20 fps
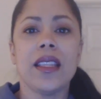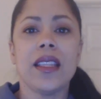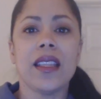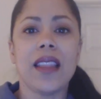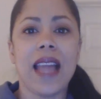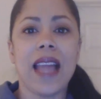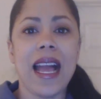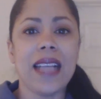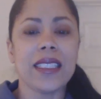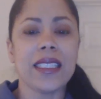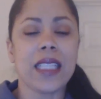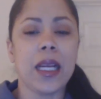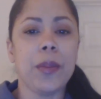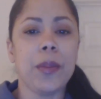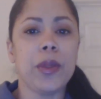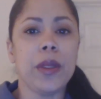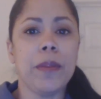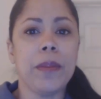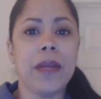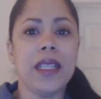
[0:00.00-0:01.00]
the last
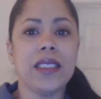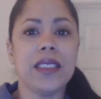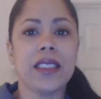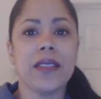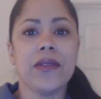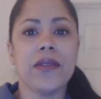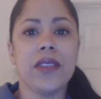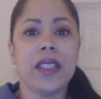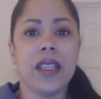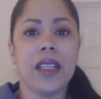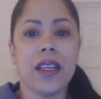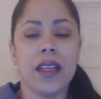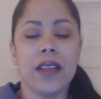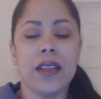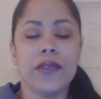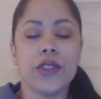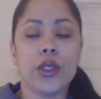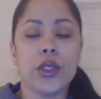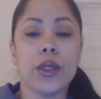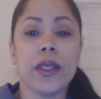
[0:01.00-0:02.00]
couple of months of,
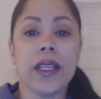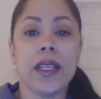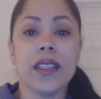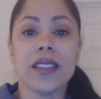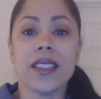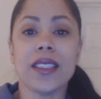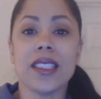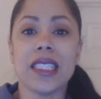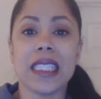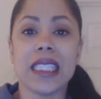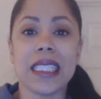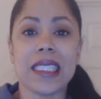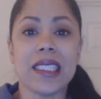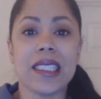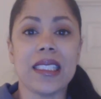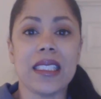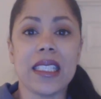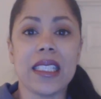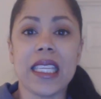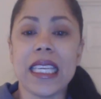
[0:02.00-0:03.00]
of two thousand
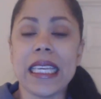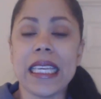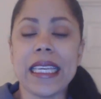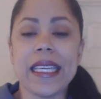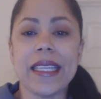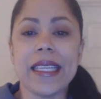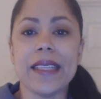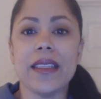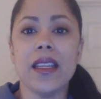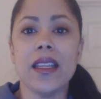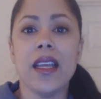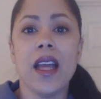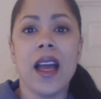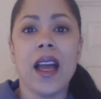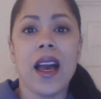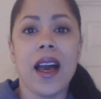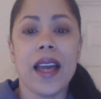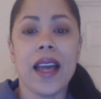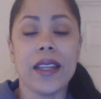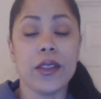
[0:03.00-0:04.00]
sixteen,
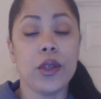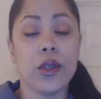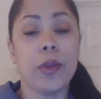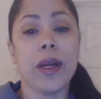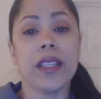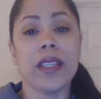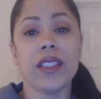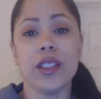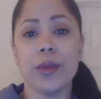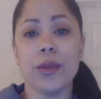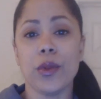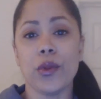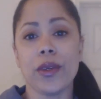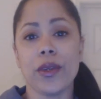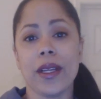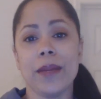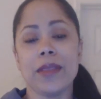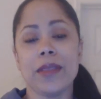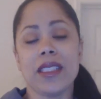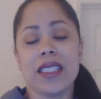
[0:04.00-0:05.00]
I don't know about you, but
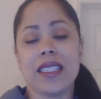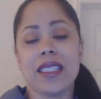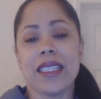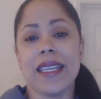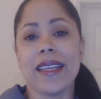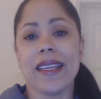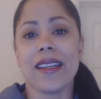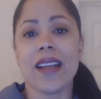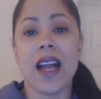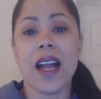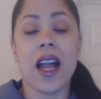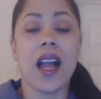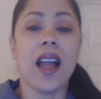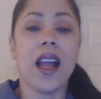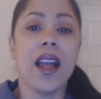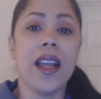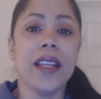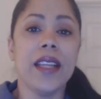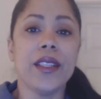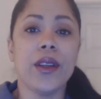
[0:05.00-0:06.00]
when I'm sick,
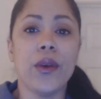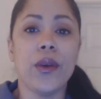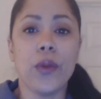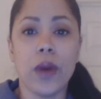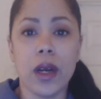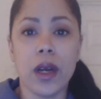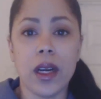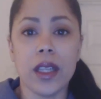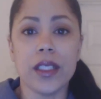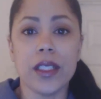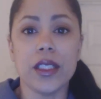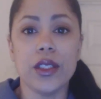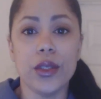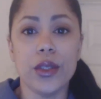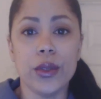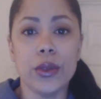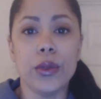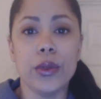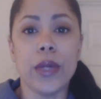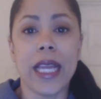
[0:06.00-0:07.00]
I don't want to
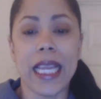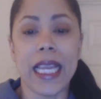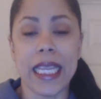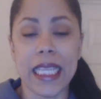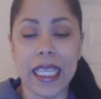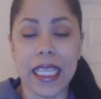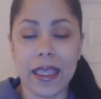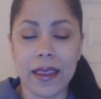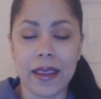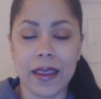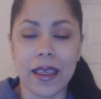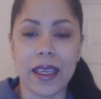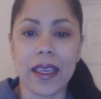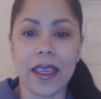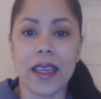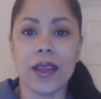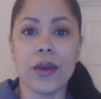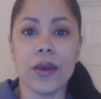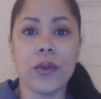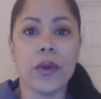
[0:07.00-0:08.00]
do
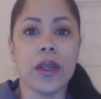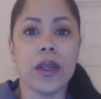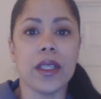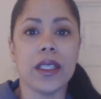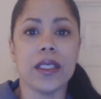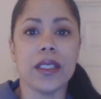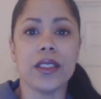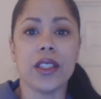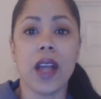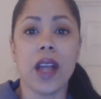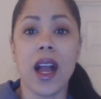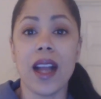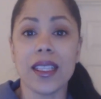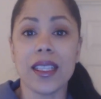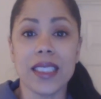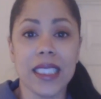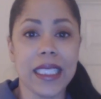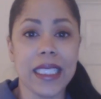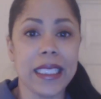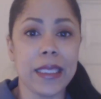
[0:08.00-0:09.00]
anything. I don't want to
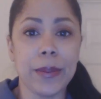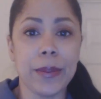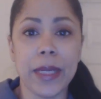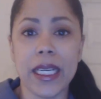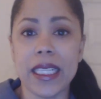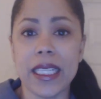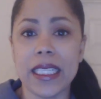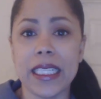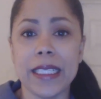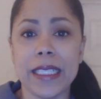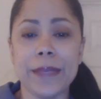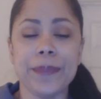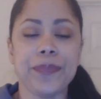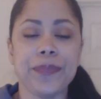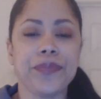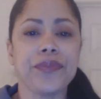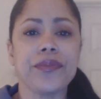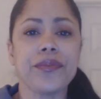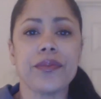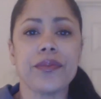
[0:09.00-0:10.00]
talk to anybody.